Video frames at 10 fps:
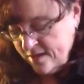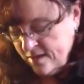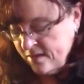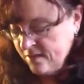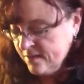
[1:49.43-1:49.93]

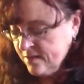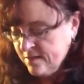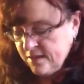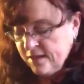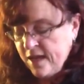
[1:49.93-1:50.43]
And this is
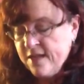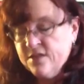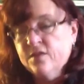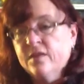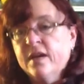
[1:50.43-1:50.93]
the last
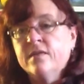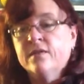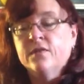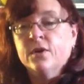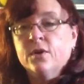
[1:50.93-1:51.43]

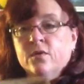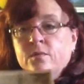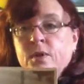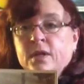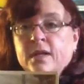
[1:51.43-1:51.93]
surviving photo
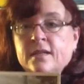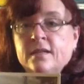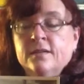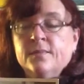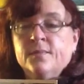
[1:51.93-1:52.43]
of Bullett.
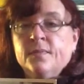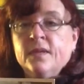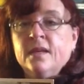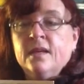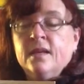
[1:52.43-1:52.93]

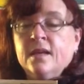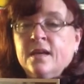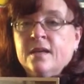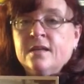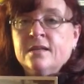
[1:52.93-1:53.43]

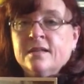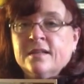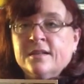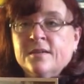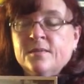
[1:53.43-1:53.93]
And
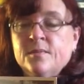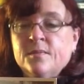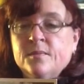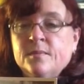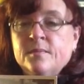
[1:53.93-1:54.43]

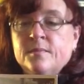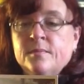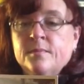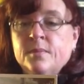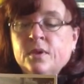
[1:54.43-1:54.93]

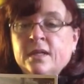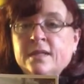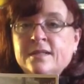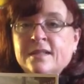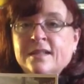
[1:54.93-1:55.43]

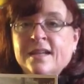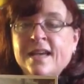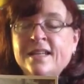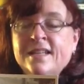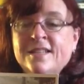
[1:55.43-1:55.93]
Bullett
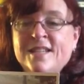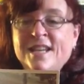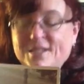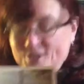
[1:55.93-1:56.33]
ended his days